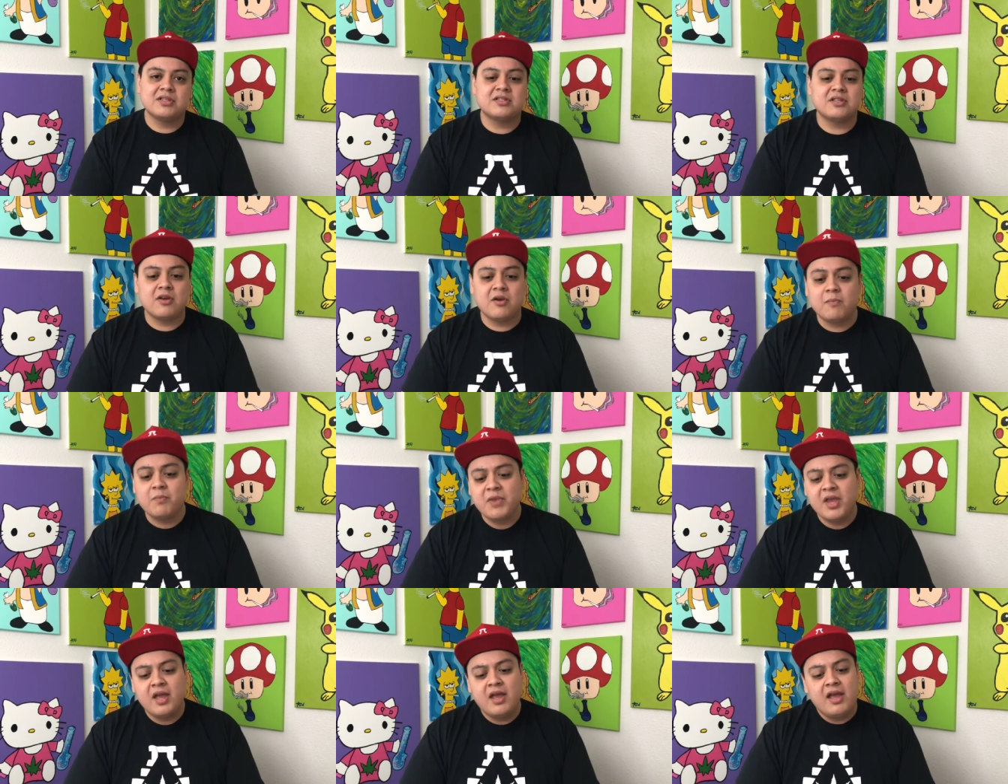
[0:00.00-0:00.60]

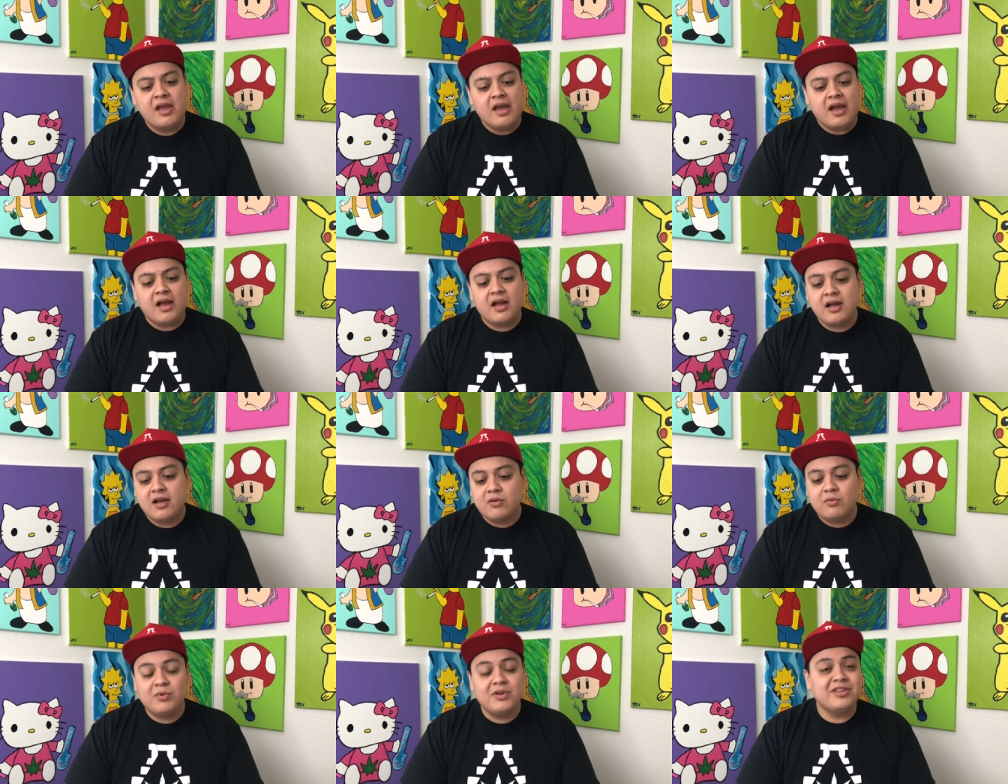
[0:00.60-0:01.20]
So
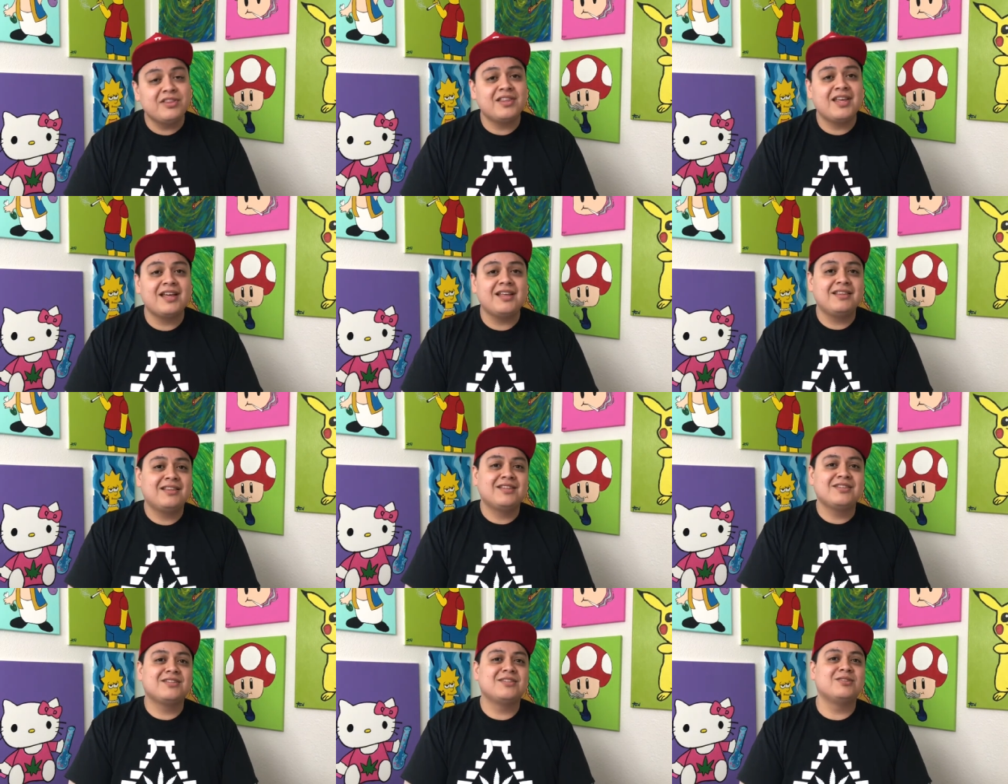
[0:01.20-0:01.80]
with
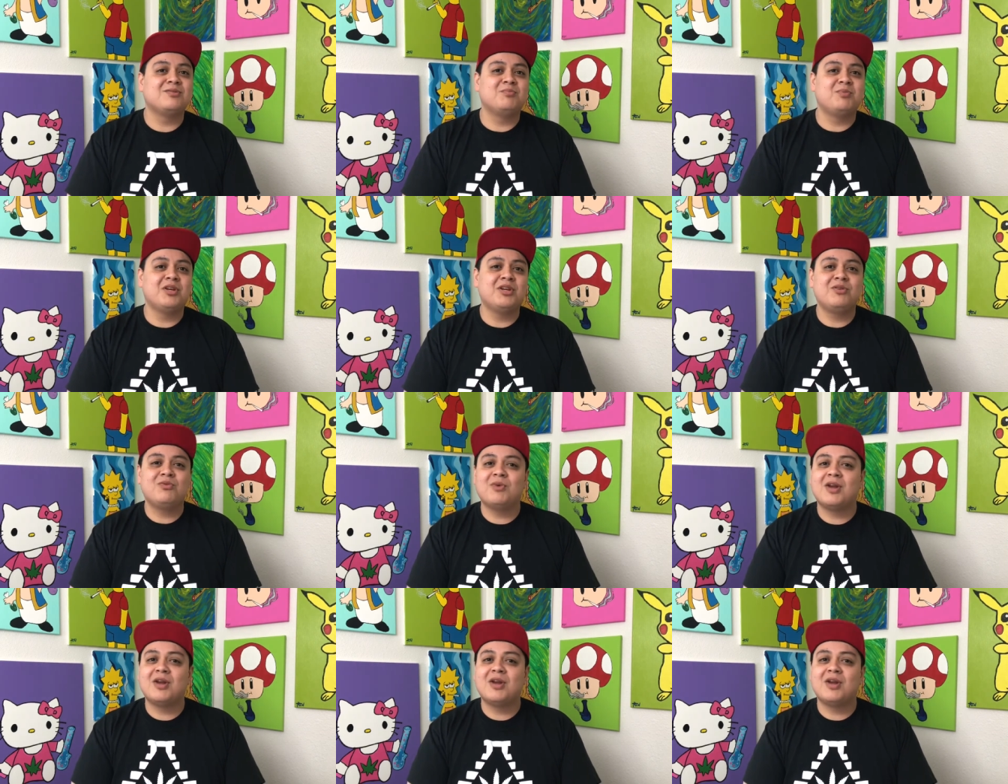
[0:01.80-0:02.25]
that, this has been